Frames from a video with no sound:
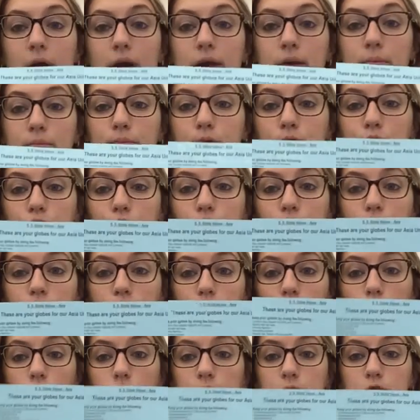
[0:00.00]
out a blue
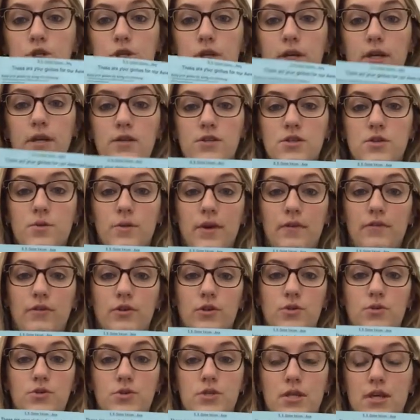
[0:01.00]
globe sheet, so we have a
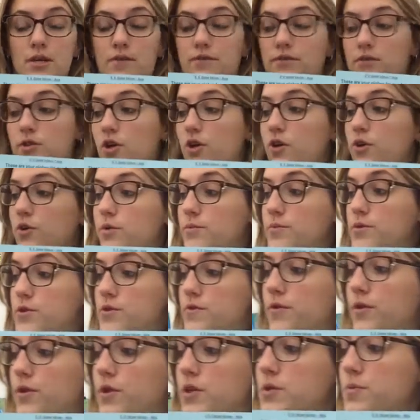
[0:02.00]
new set of globes
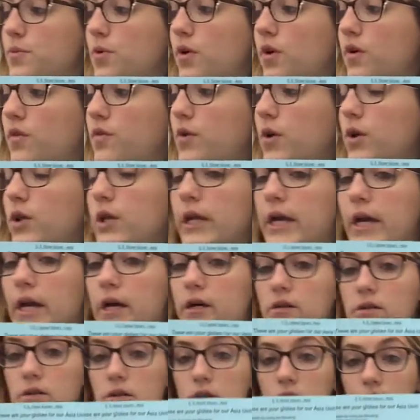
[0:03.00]
for this
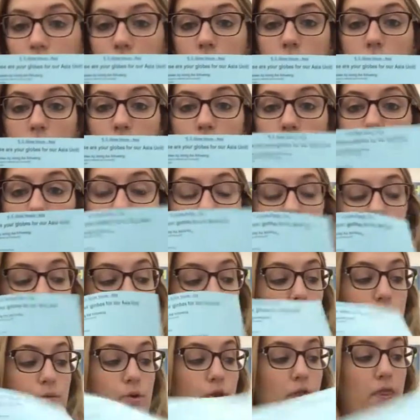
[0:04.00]
portfolio.
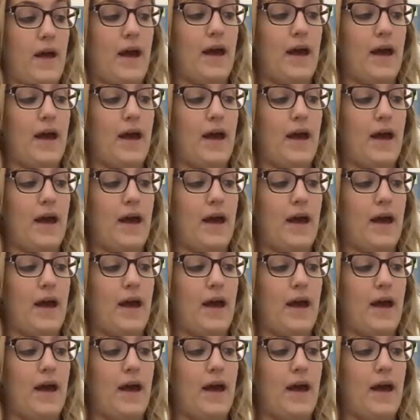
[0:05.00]
Put